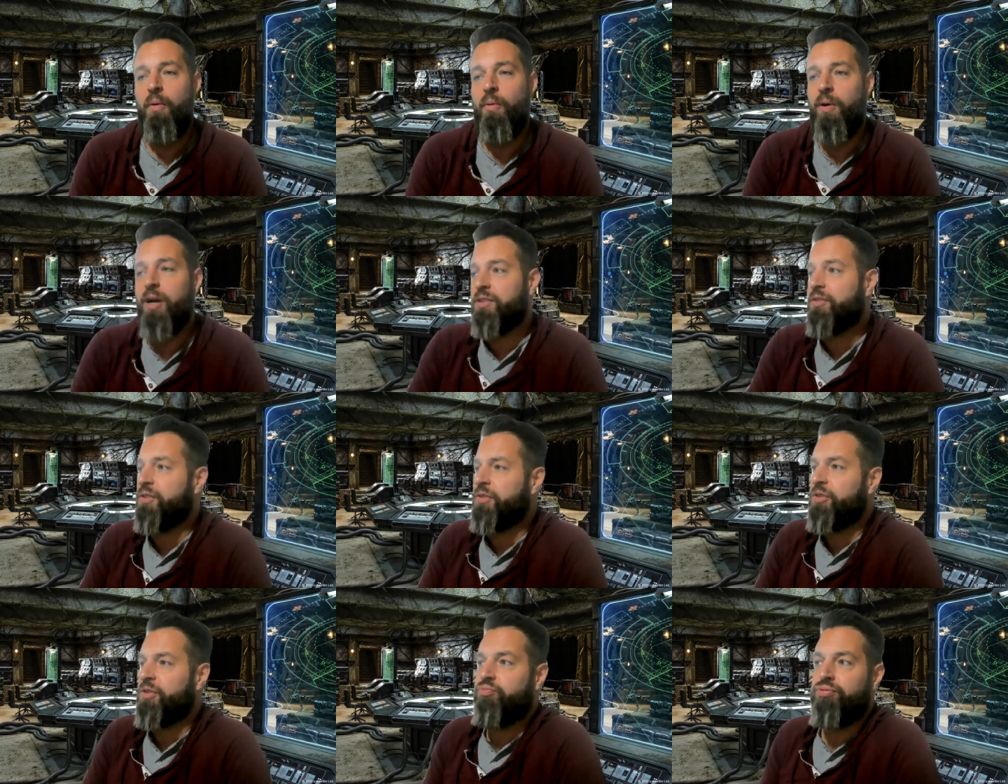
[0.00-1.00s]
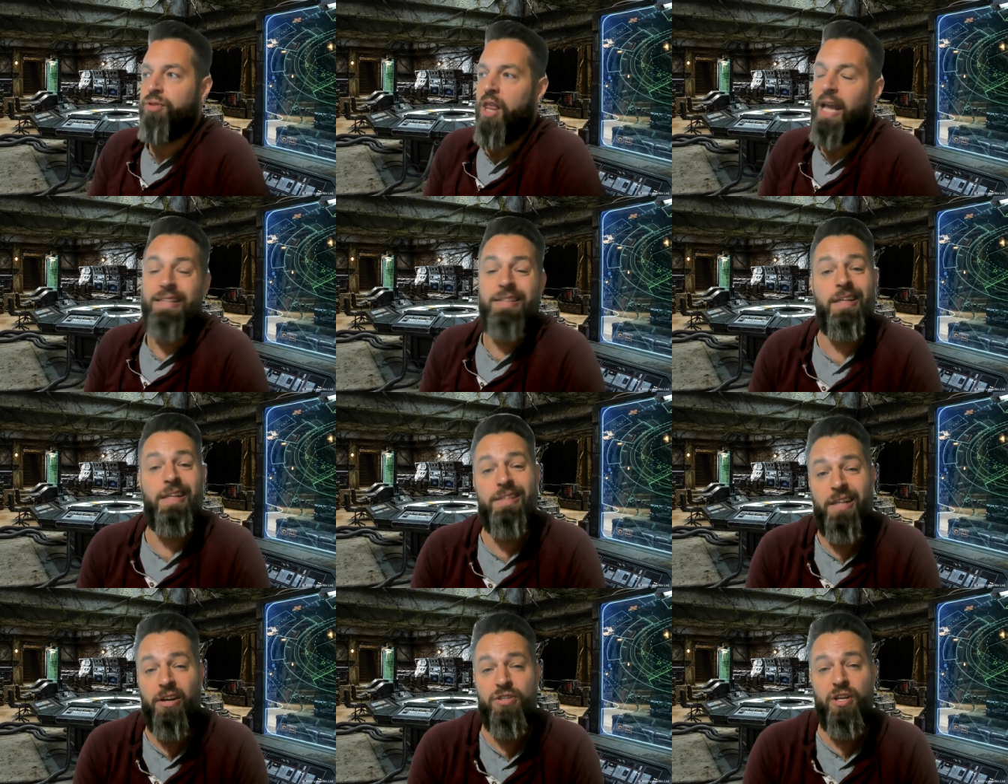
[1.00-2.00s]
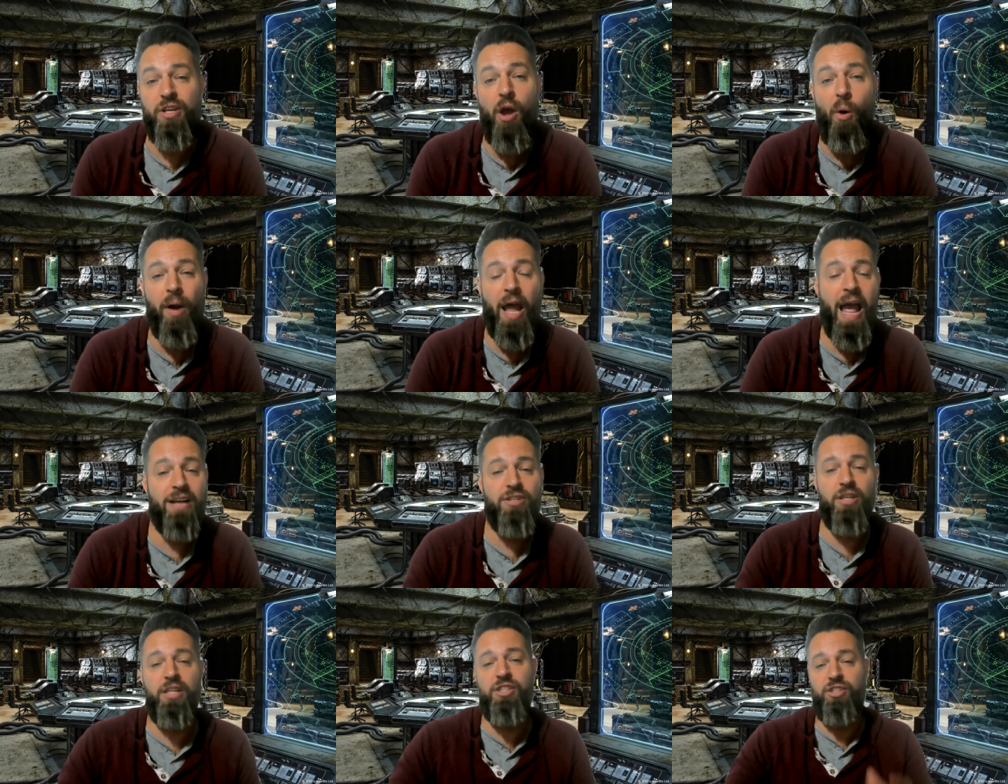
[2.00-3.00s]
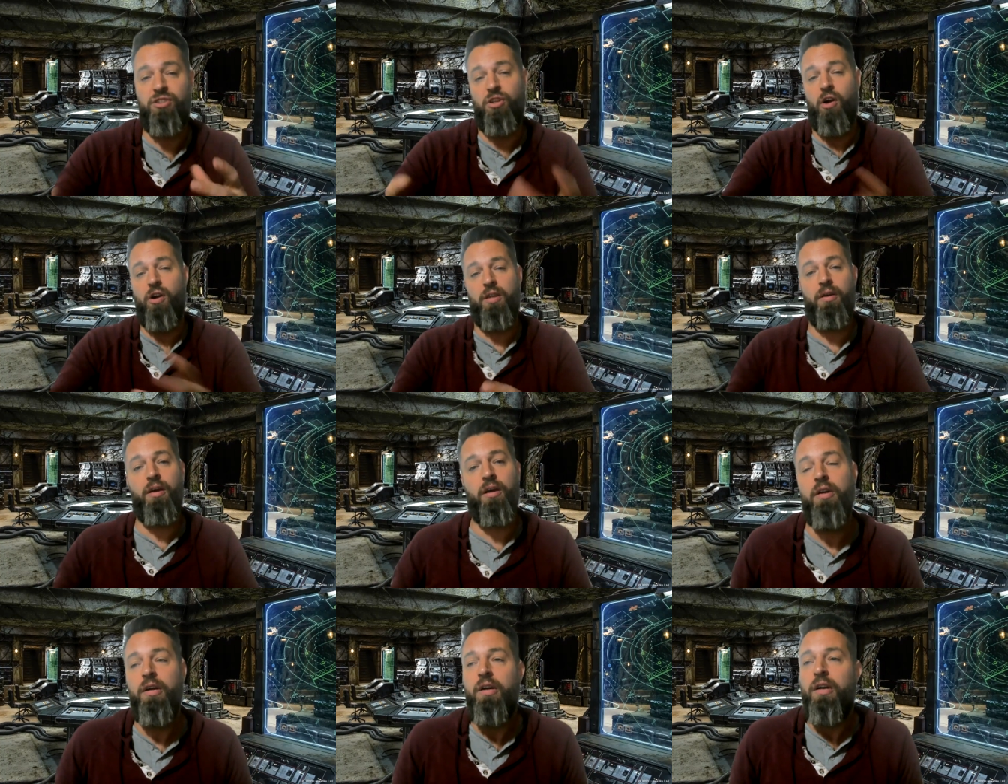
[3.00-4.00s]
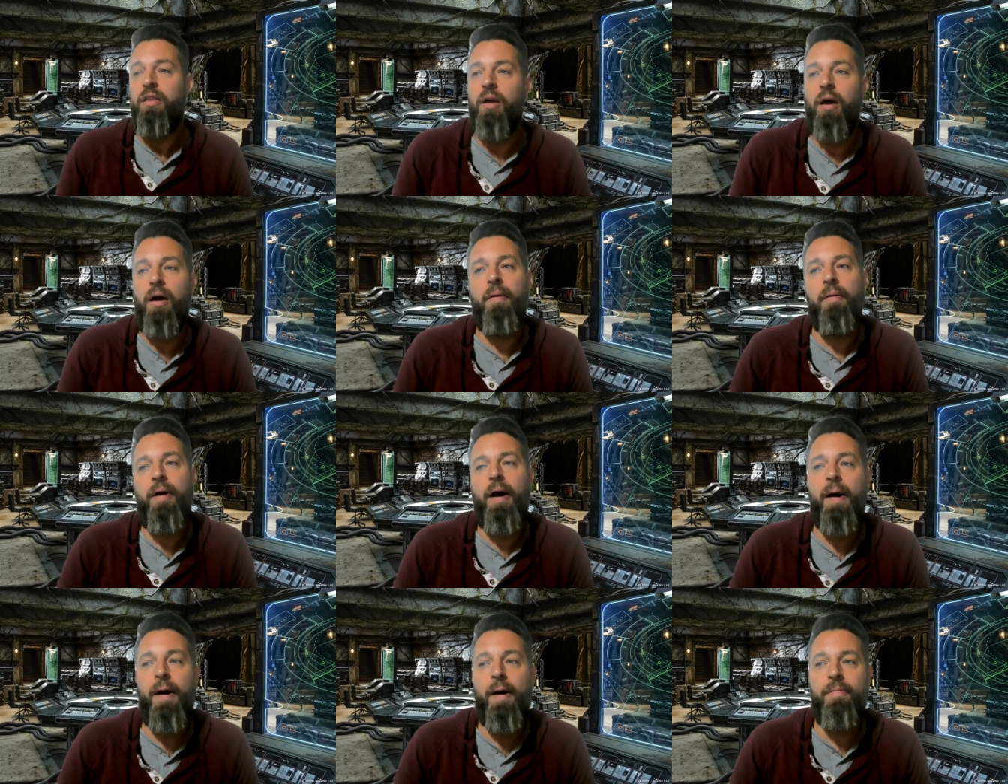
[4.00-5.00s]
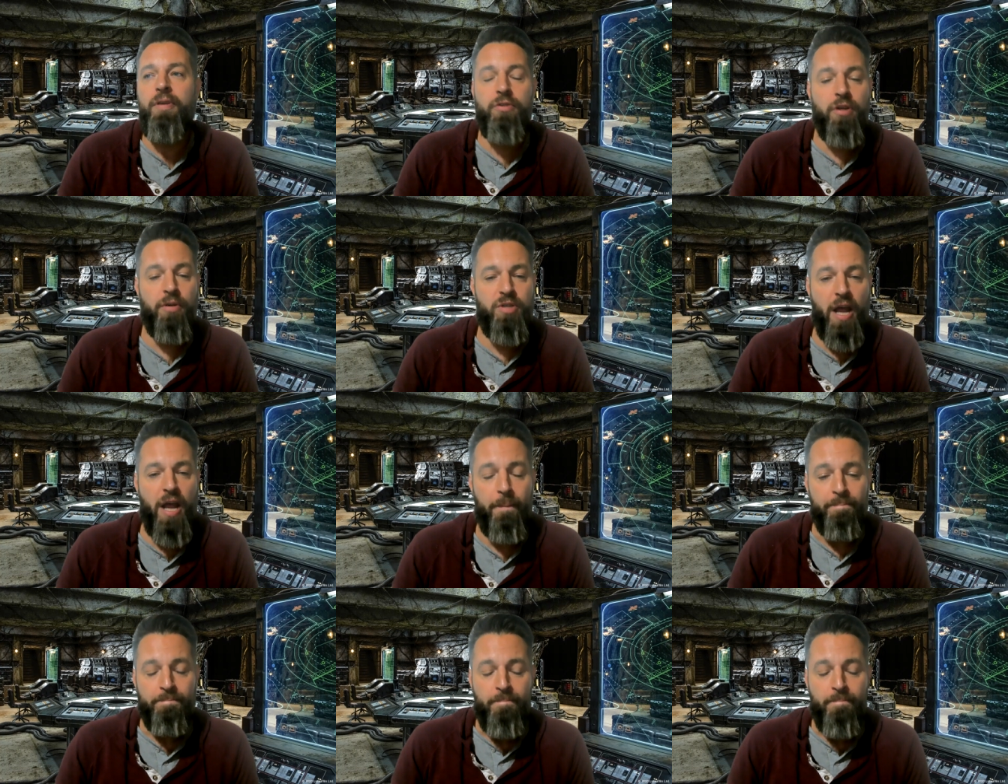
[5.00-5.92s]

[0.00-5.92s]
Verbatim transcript: it was like six years ago when I actually just started the, the uh, YouTube channel.